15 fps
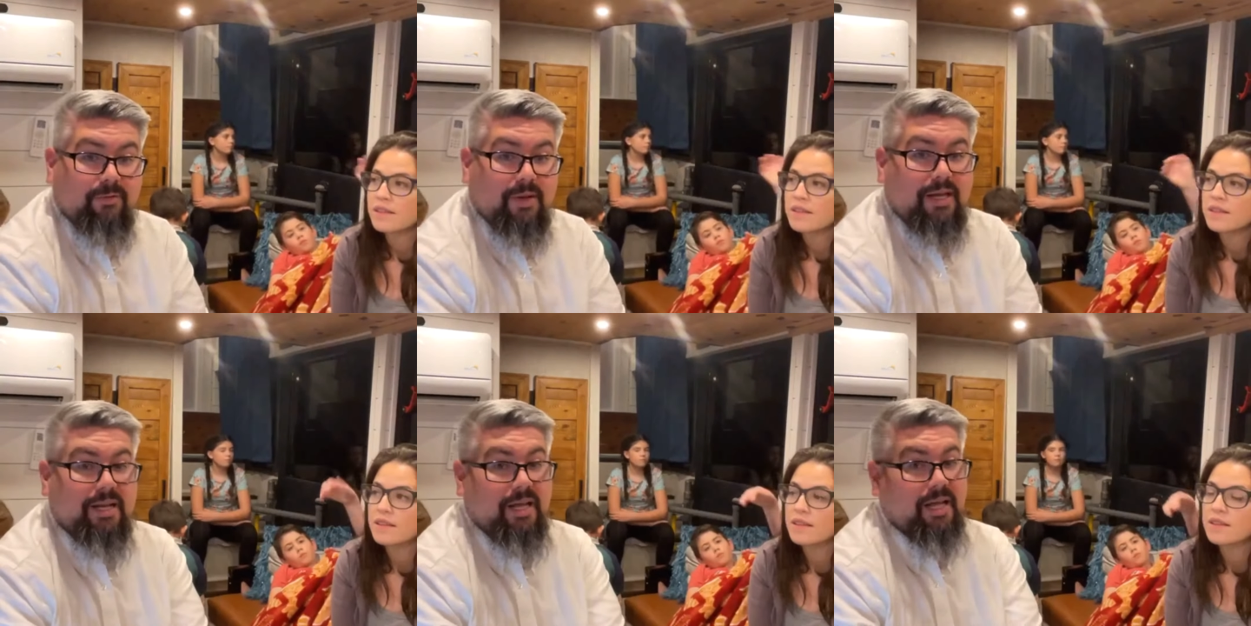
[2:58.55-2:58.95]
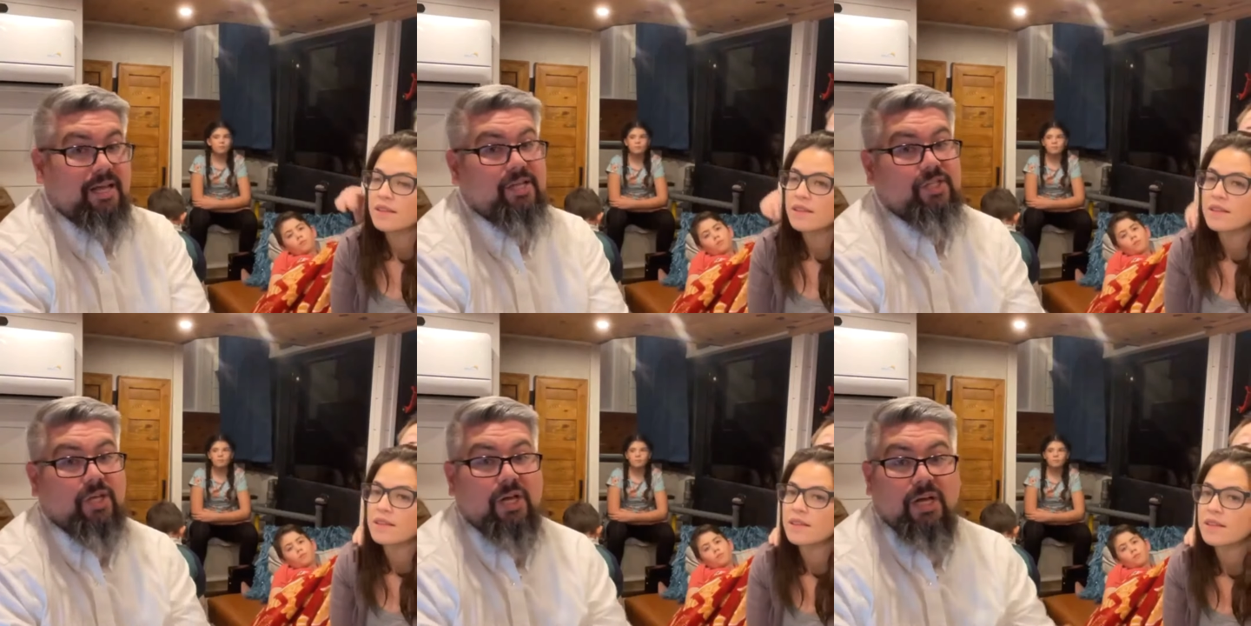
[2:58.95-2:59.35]
Speaker 1: been
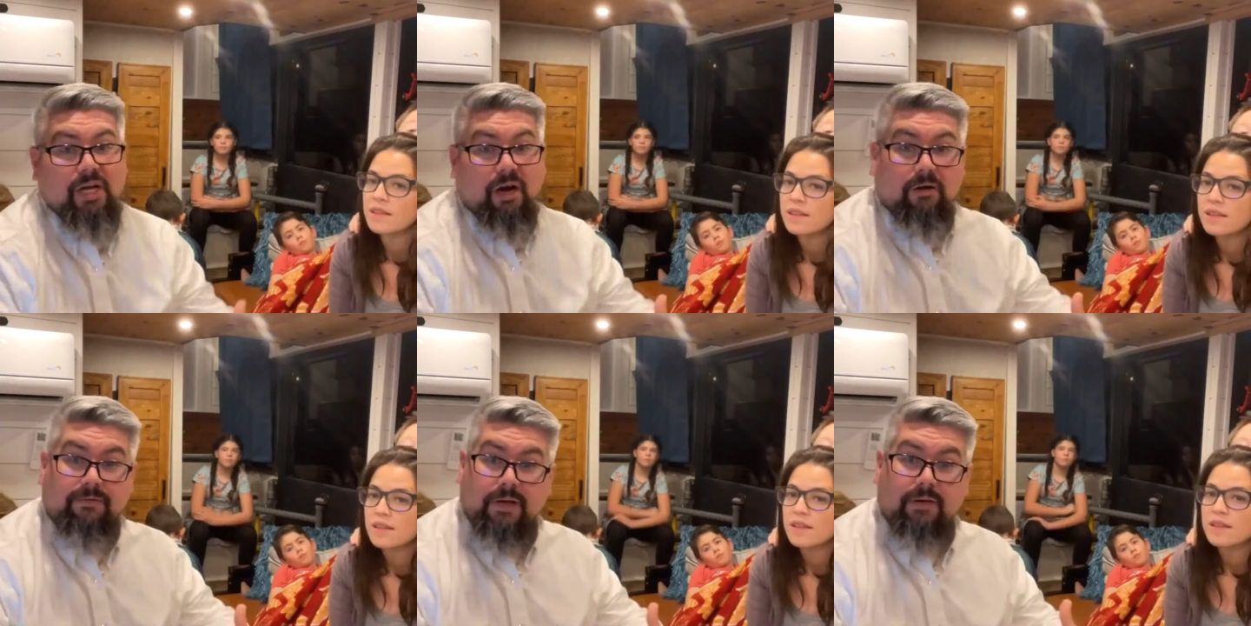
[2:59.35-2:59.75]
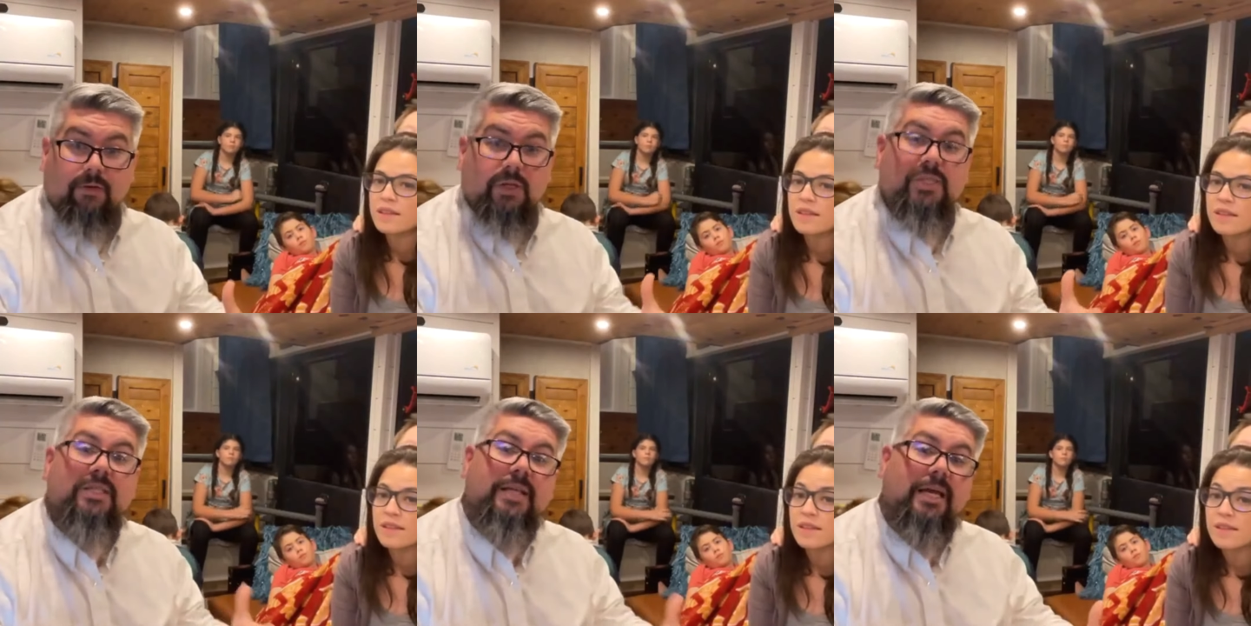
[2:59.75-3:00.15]
is our
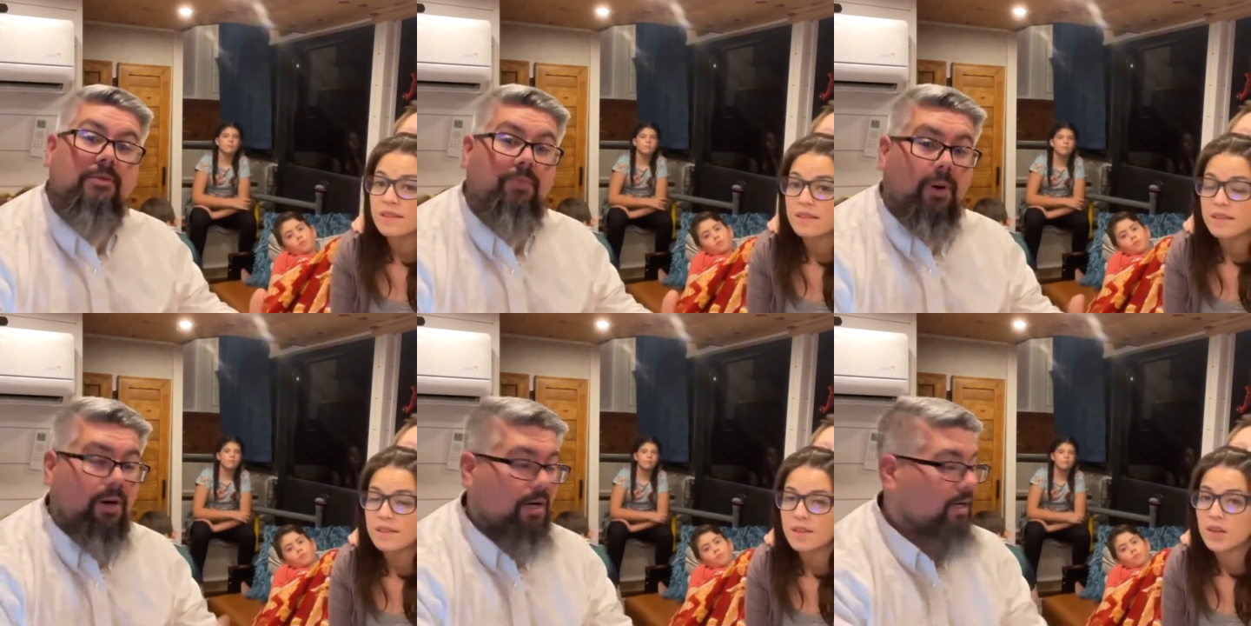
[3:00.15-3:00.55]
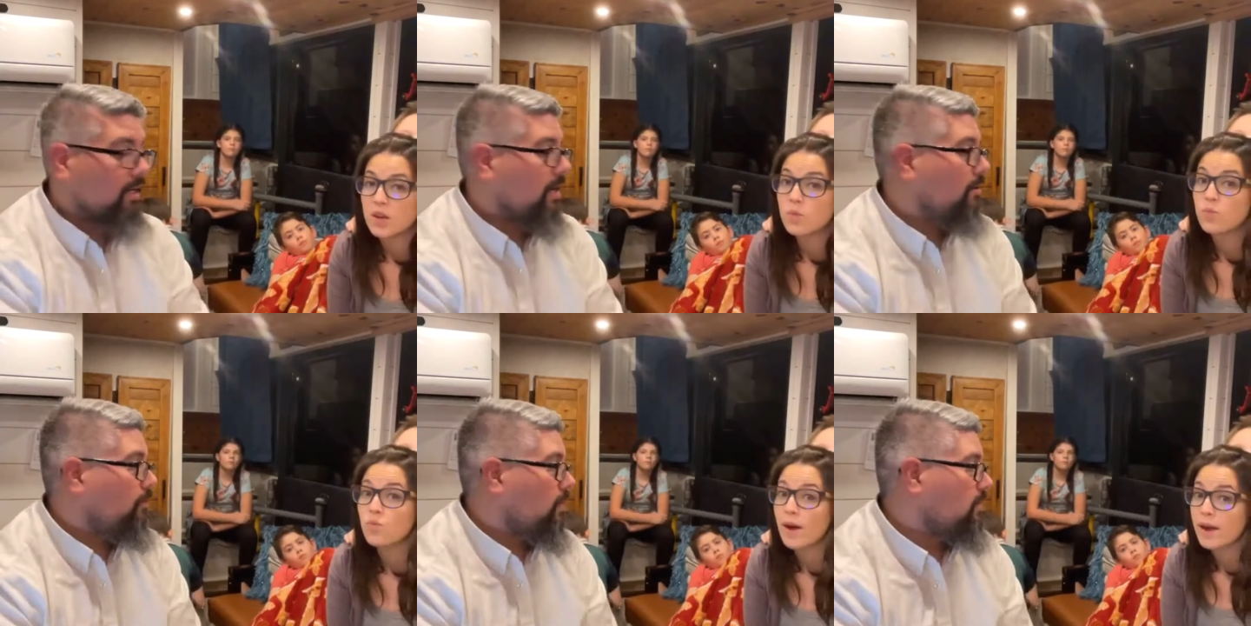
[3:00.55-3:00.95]
favorite state park.
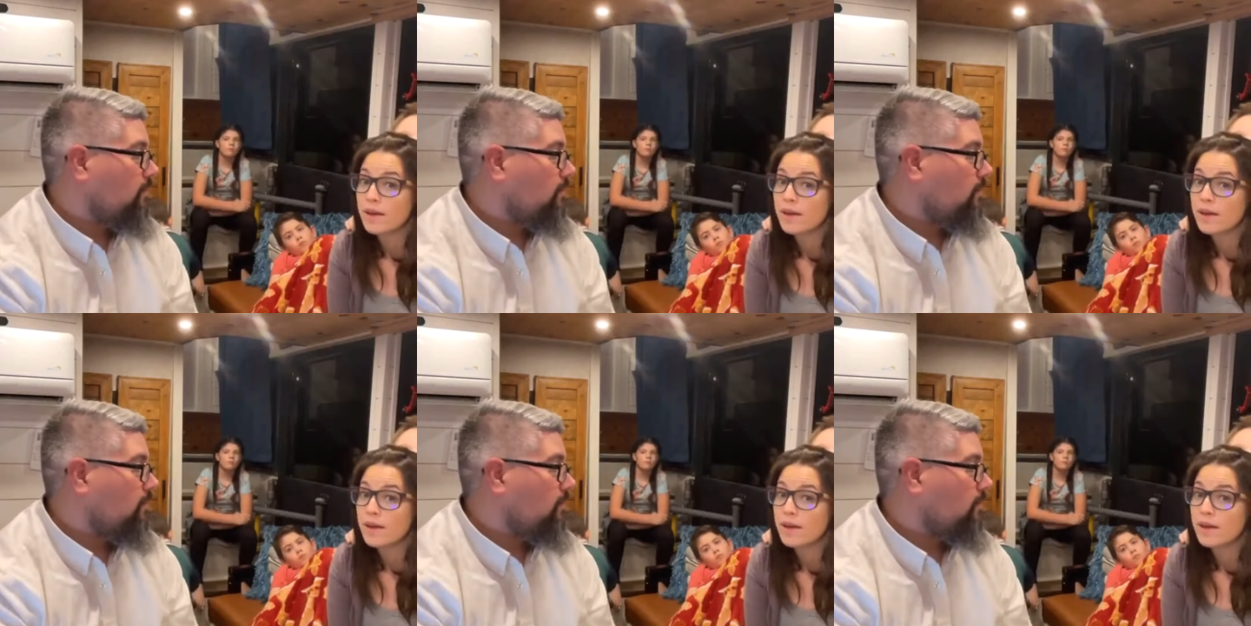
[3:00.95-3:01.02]
Now